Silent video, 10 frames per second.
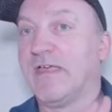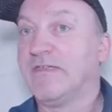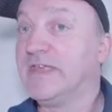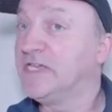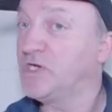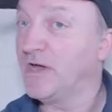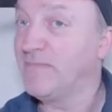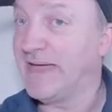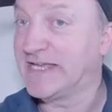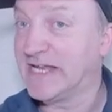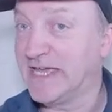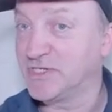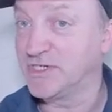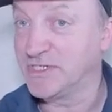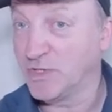they join my
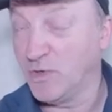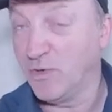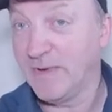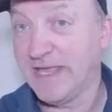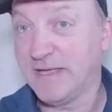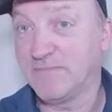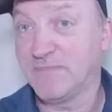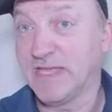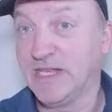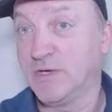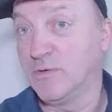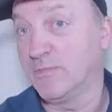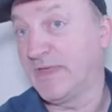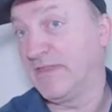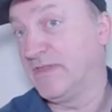collection to go away in the
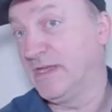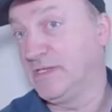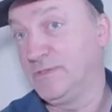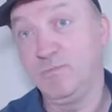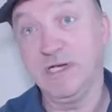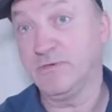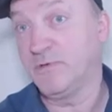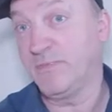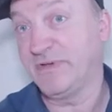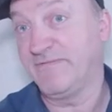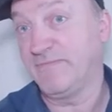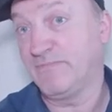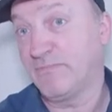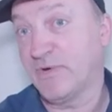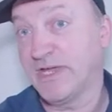hope that they will go up in
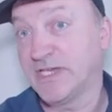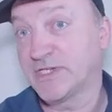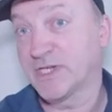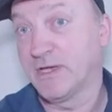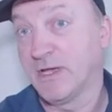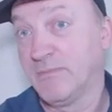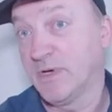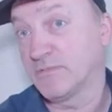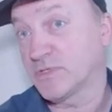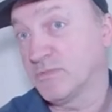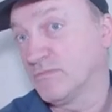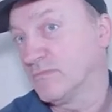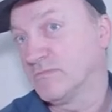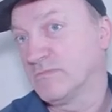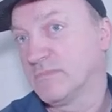price. But
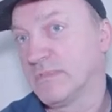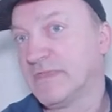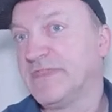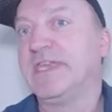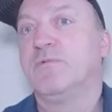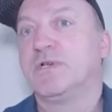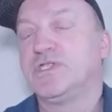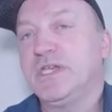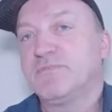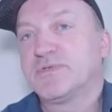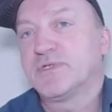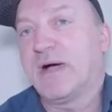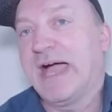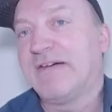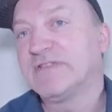they were cheap, so
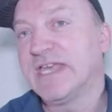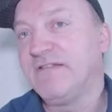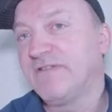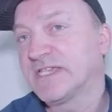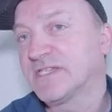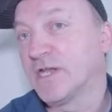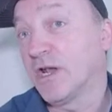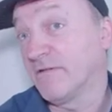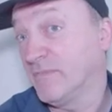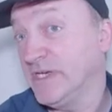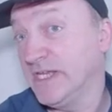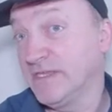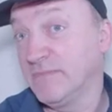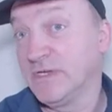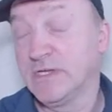I haven't invested a lot of money in
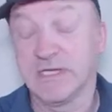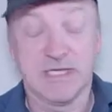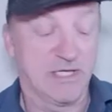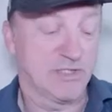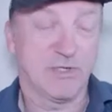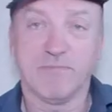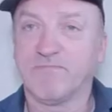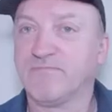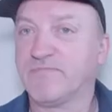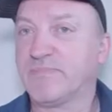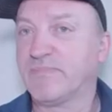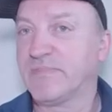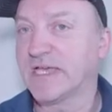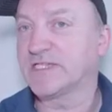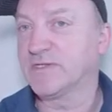them. So
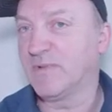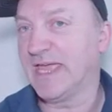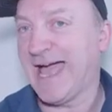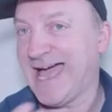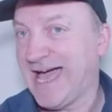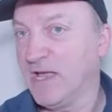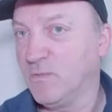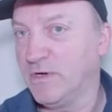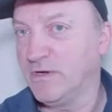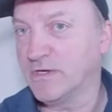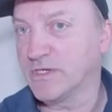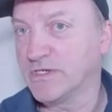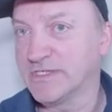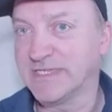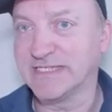that's the way I work.
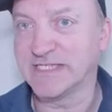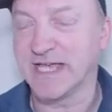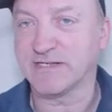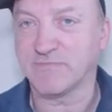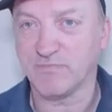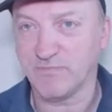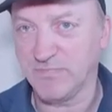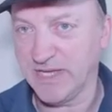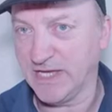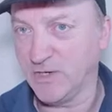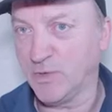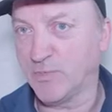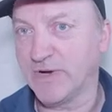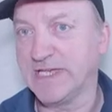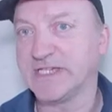There's that pay a low
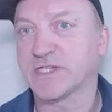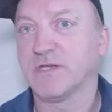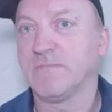price,